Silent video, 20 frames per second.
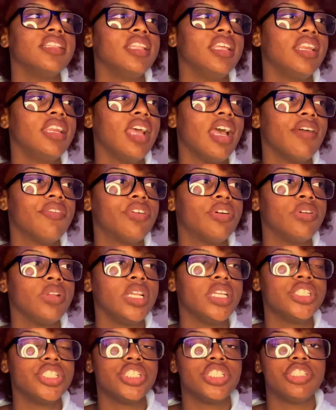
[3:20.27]
didn't have a
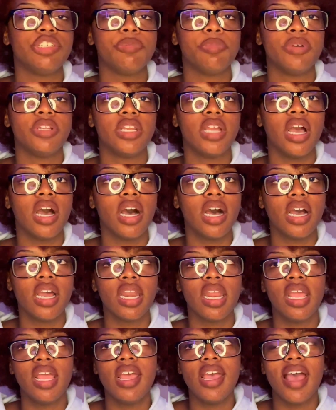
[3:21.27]
relationship with God,
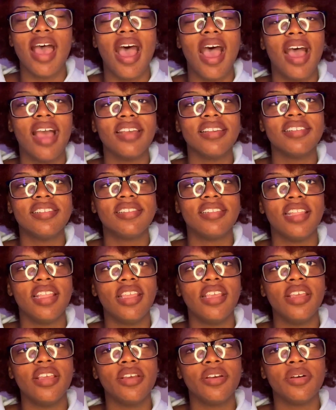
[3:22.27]
I
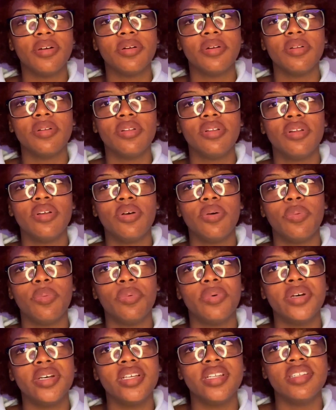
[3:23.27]
still
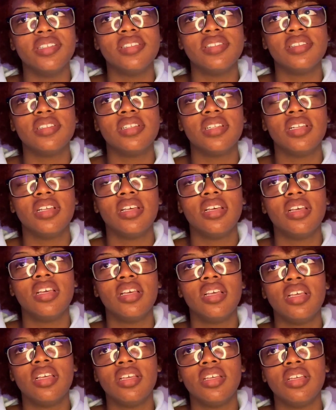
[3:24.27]
was
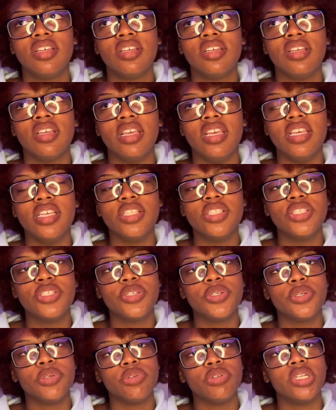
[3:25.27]

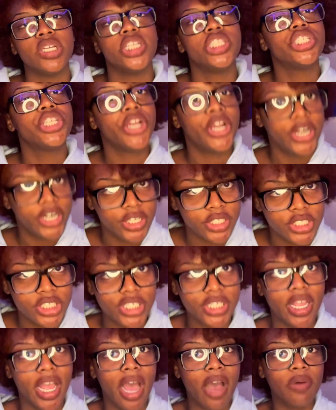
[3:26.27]
into the church.
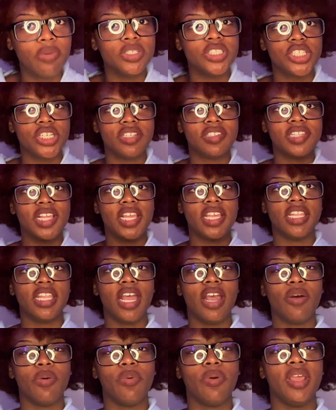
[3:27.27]
I would just say it
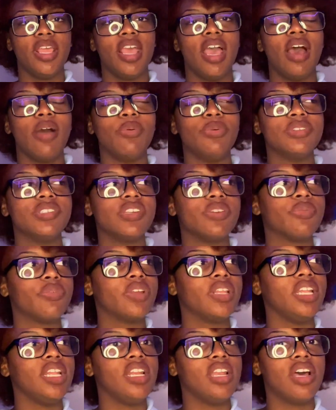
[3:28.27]
that way. I wasn't
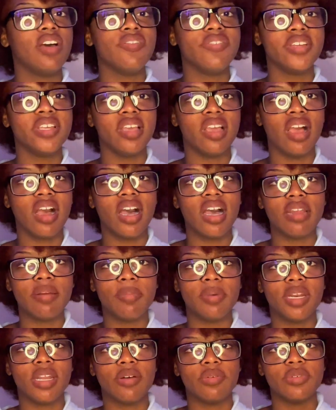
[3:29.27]
really loving God,
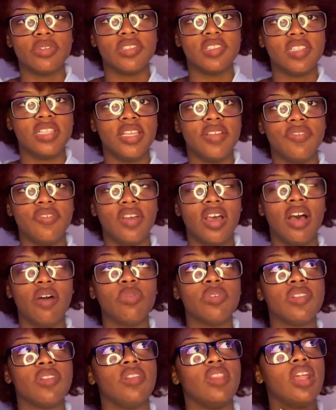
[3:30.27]
but I was
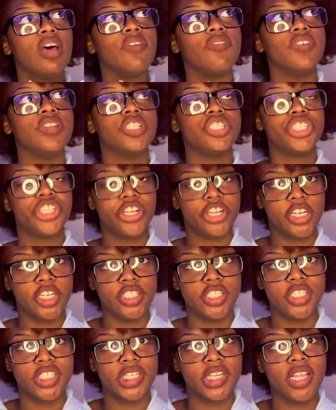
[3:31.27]
loving
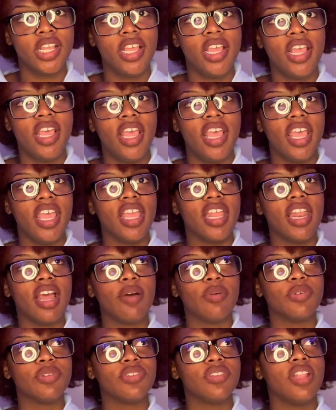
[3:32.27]
church. And I
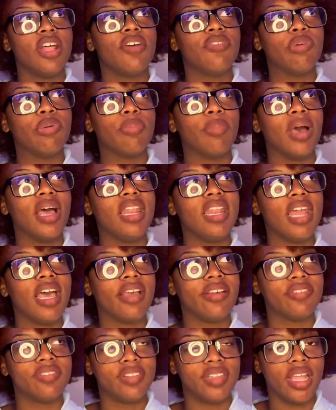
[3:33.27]
was loving my
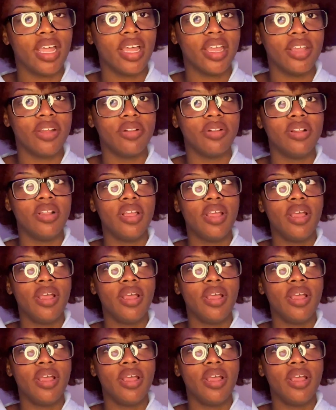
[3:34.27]
lifestyle,